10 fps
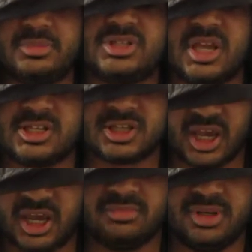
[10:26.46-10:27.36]
mistakes
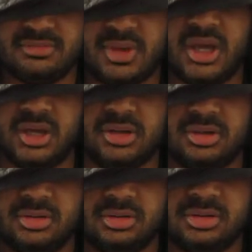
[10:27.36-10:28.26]
can be made
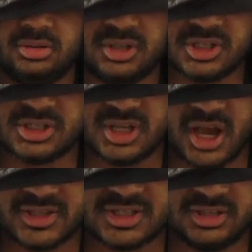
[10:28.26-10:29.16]
does
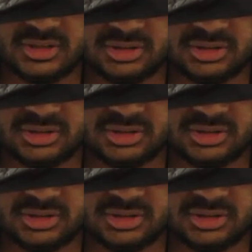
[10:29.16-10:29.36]
not